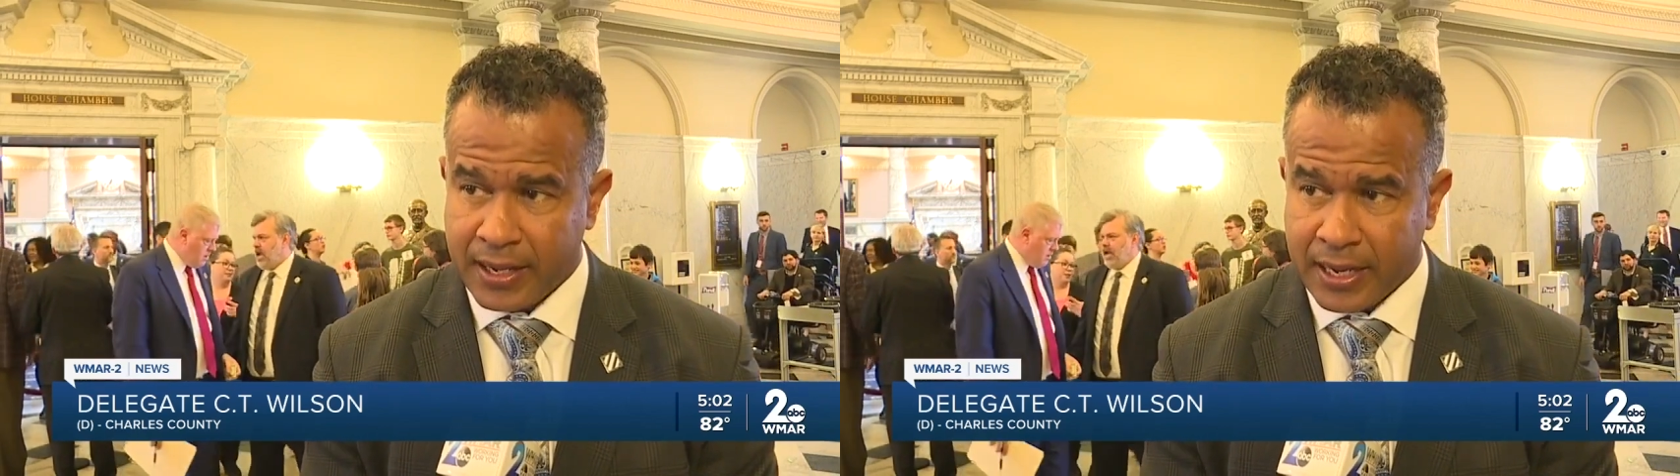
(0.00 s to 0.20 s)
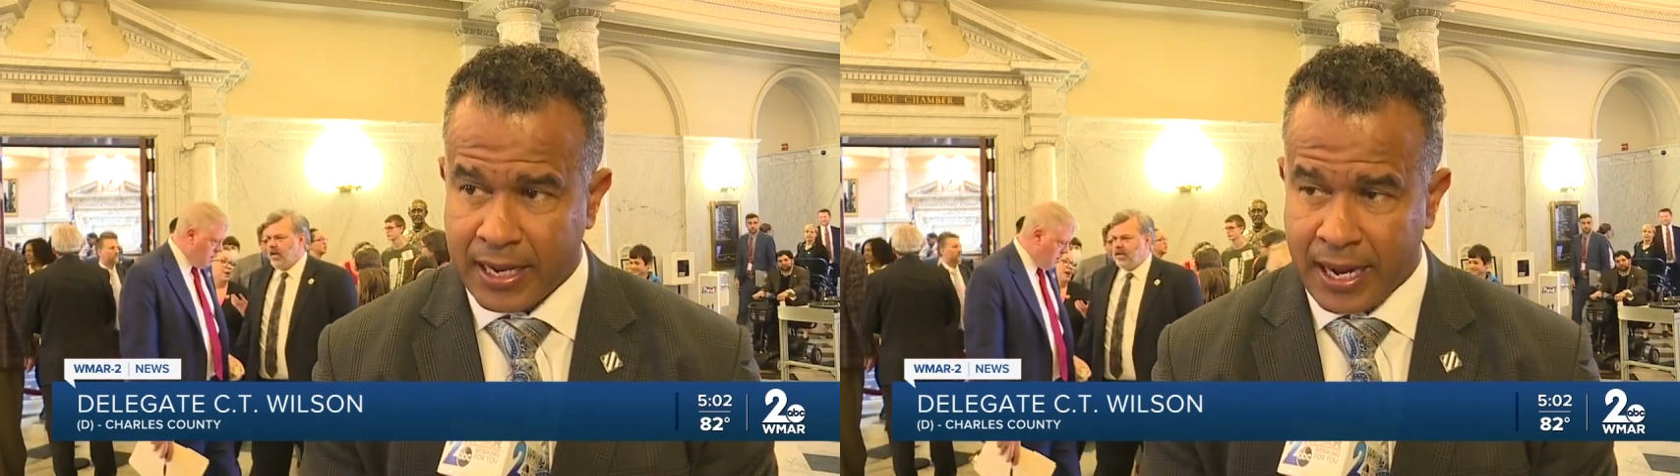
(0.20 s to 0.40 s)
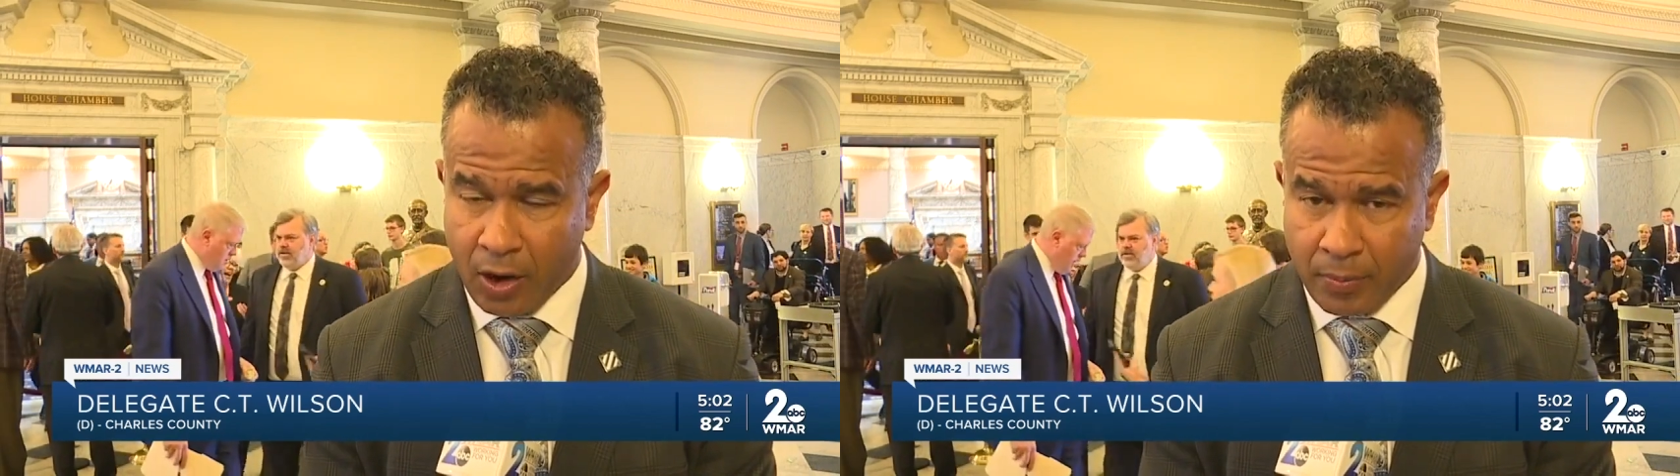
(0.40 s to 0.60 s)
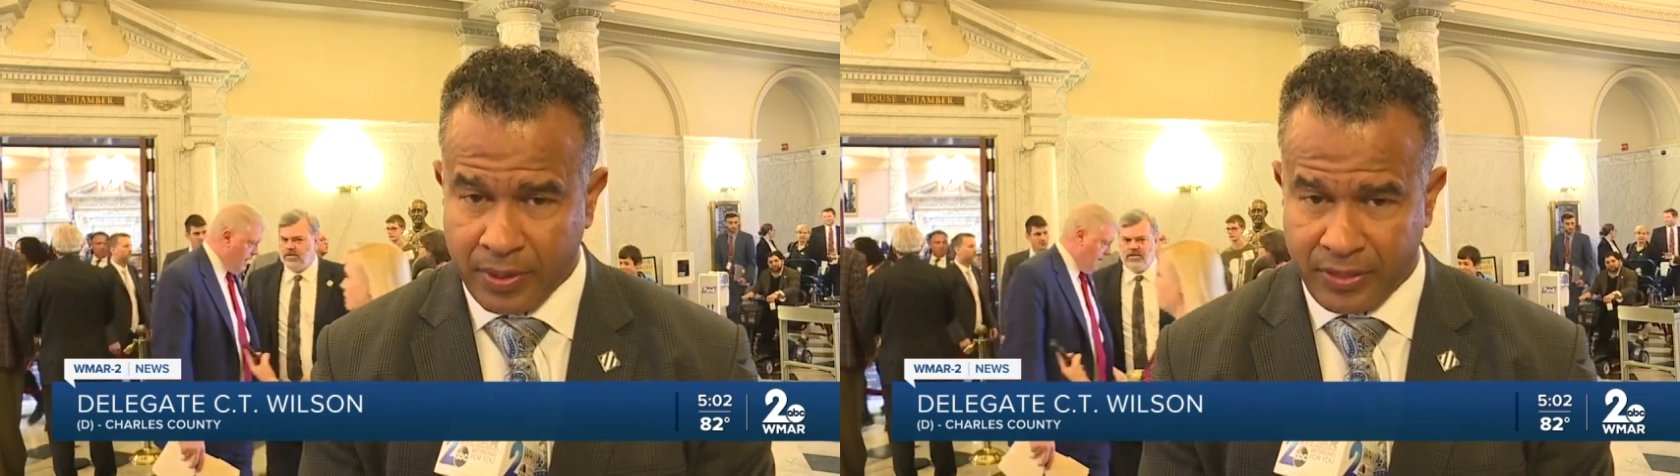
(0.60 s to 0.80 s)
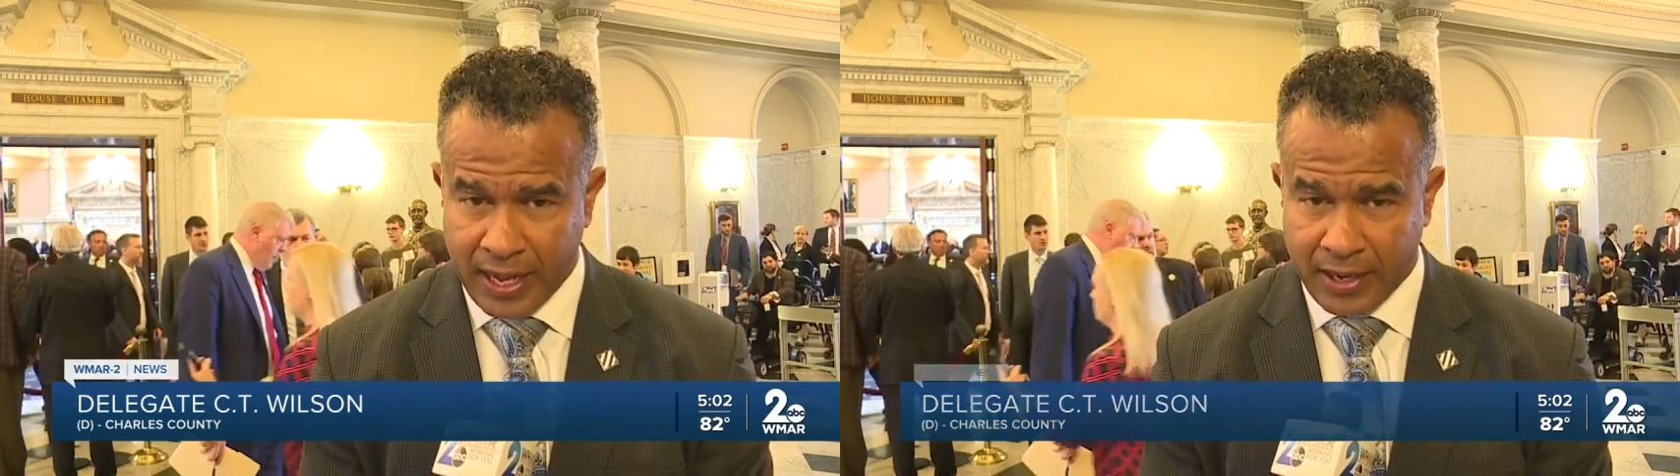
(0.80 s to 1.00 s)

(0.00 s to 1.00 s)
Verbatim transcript: and I hope that they